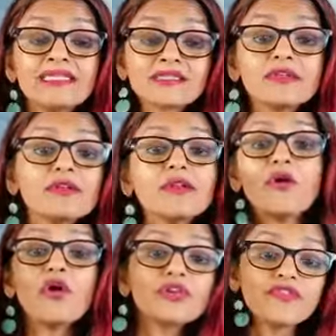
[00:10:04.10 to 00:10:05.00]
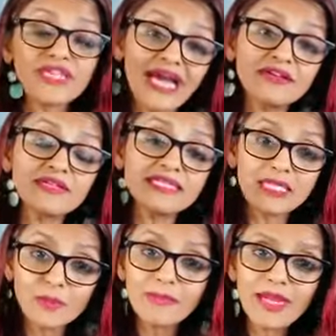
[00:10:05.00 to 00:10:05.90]
it's a lot of
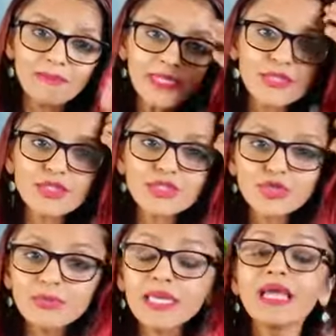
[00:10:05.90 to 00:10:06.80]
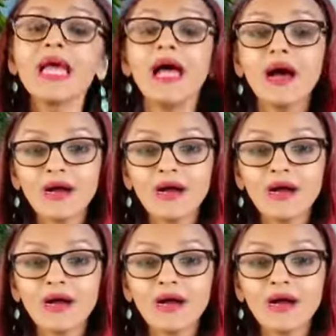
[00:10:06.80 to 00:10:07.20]
calories that we might be consuming.